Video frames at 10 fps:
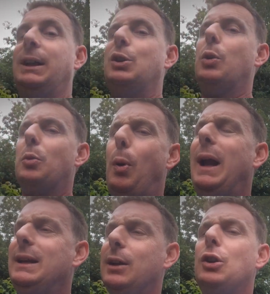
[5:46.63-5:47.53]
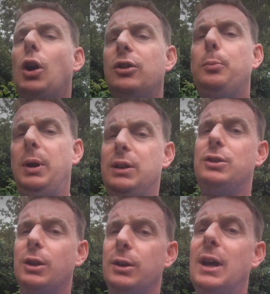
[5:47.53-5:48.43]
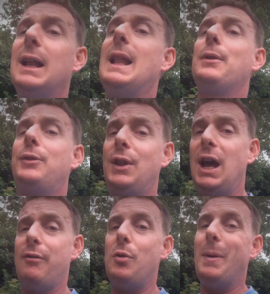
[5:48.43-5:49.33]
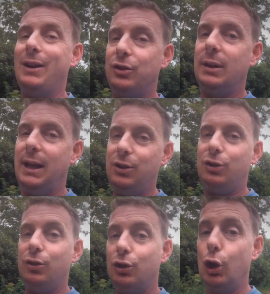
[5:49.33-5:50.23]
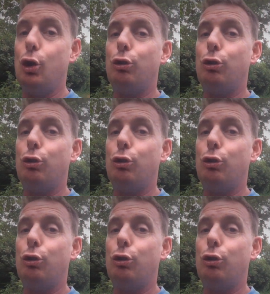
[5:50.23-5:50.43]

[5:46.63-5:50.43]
you want to paint a nice picture that allows their imagination to